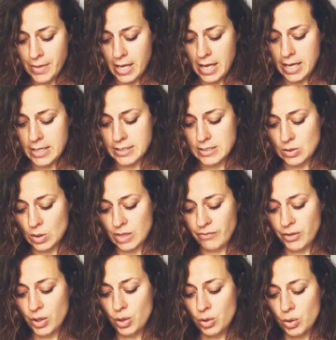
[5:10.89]
So if
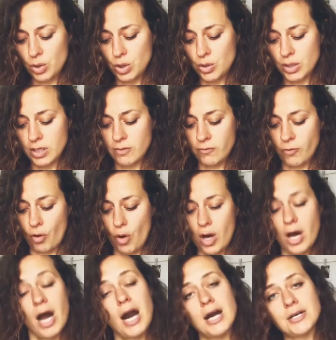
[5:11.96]
you're looking for a
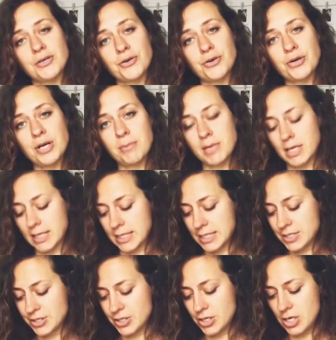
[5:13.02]
harder creamy
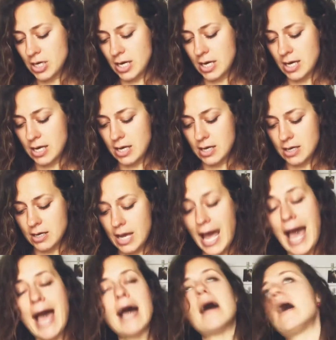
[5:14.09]
cleanser,
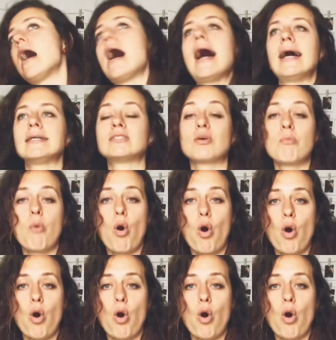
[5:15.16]
add more